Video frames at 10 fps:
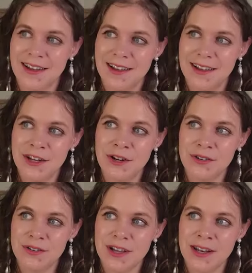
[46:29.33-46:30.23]
you
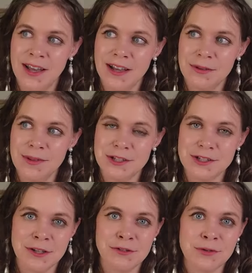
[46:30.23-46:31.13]
know, connect with
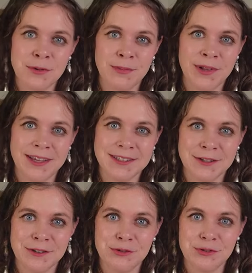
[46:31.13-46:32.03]
each other from a place
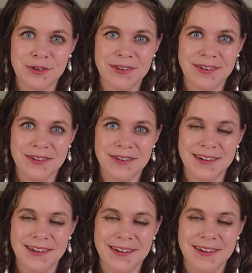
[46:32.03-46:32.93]
of
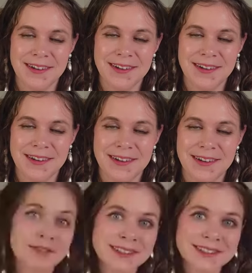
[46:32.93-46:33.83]
authentic
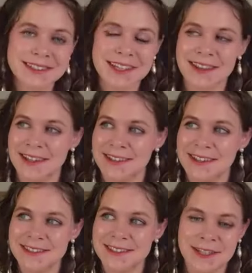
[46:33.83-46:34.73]
difference. I think
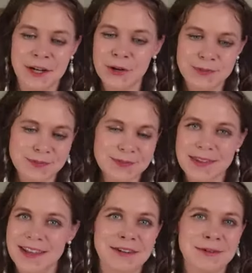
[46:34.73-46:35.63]
that's, you know,
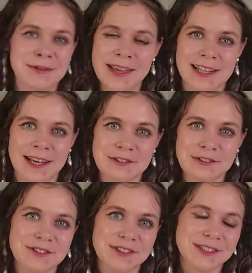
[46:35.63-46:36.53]
what makes
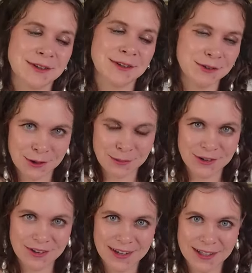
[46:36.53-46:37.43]
life so
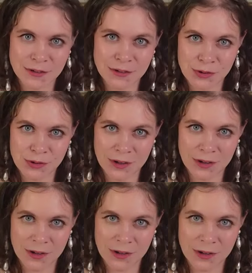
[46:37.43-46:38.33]
enjoyable and so
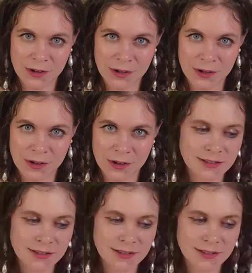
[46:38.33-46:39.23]
joyful and
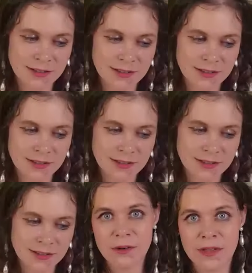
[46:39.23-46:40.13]
so that's what I really love
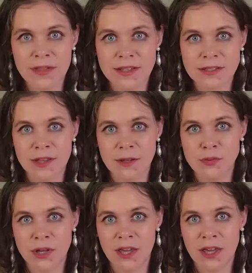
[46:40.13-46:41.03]
working with is really
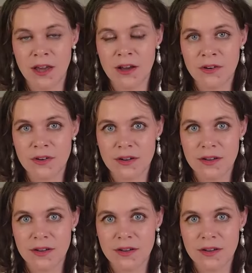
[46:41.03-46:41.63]
bringing out